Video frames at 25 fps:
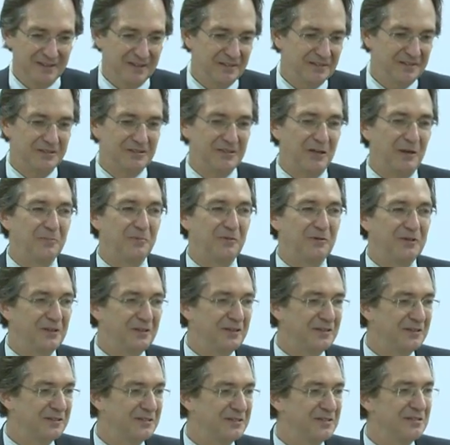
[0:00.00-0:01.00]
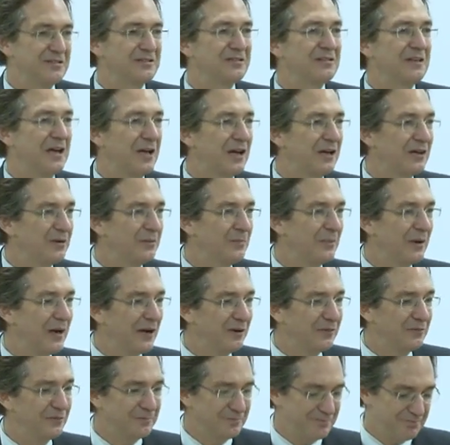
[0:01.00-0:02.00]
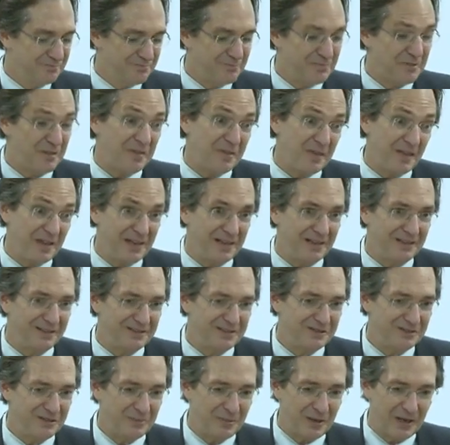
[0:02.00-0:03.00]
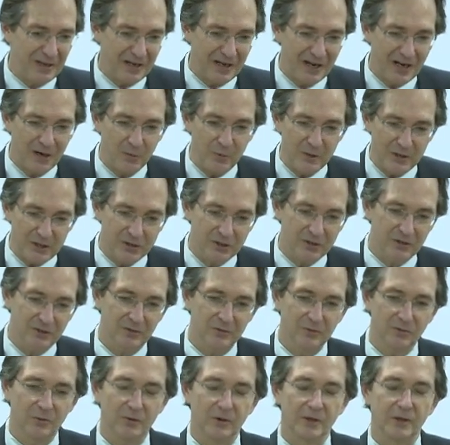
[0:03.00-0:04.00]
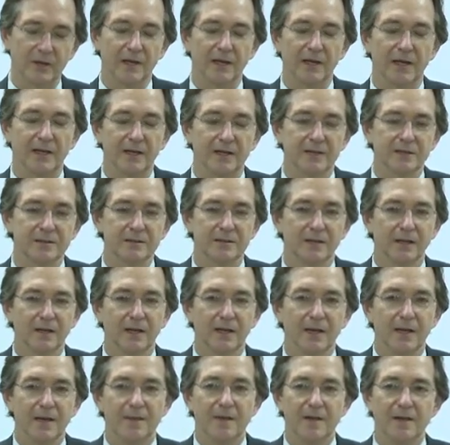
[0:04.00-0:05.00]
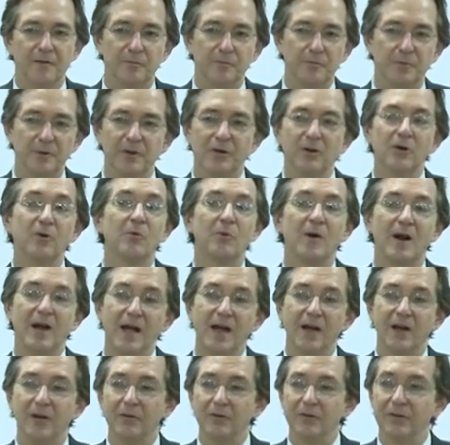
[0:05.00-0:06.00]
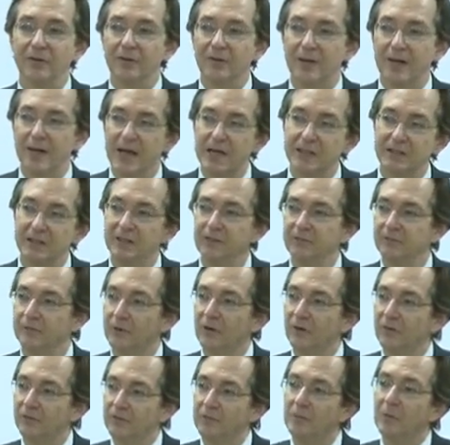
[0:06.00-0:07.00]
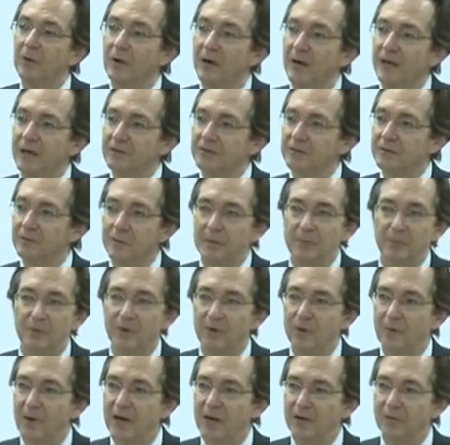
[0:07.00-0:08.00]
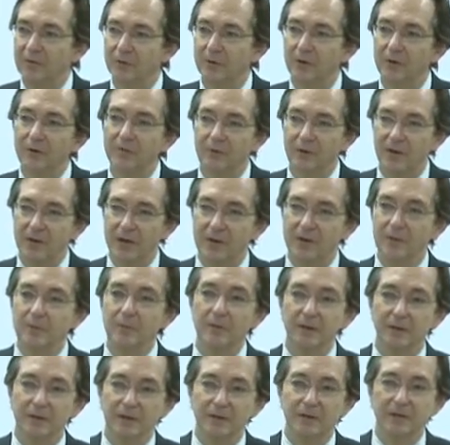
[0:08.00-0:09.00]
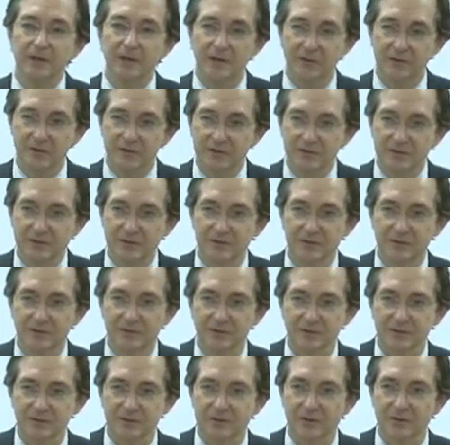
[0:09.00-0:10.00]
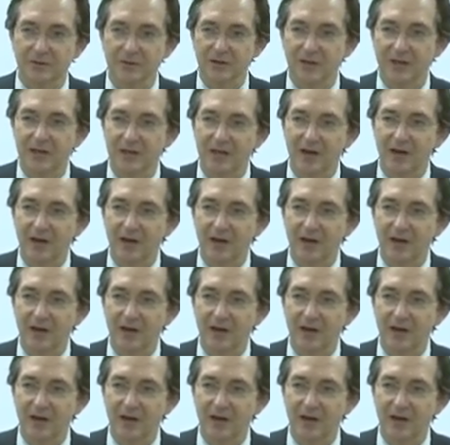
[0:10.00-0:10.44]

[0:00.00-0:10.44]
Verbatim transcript: something to say about things, about how we should organize. They've been around, they actually evolved from wasps, they've been around for over 100 million years, so they